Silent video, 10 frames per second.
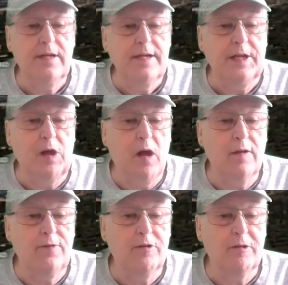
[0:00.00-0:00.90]
in all
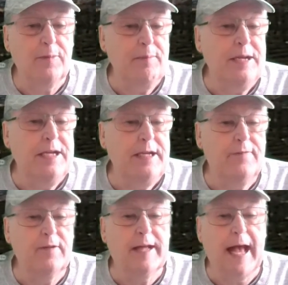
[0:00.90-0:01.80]
of Europe, a
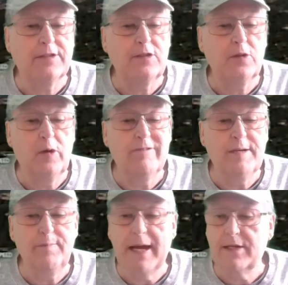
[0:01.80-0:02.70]
medieval castle going
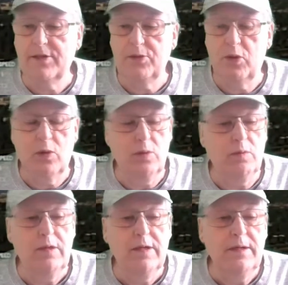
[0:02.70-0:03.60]
right back to
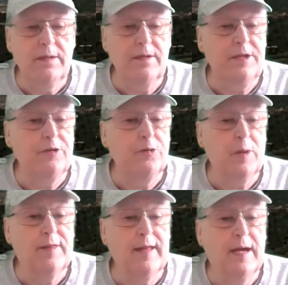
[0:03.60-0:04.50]
the year
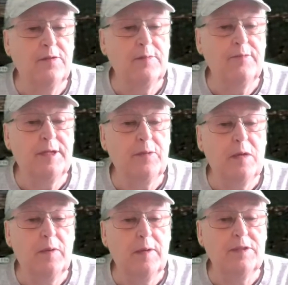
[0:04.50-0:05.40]
1000 pretty
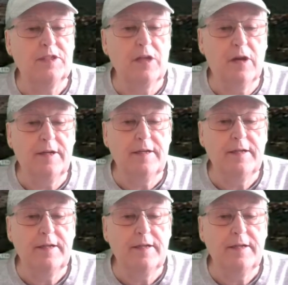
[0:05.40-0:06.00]
well when it was started.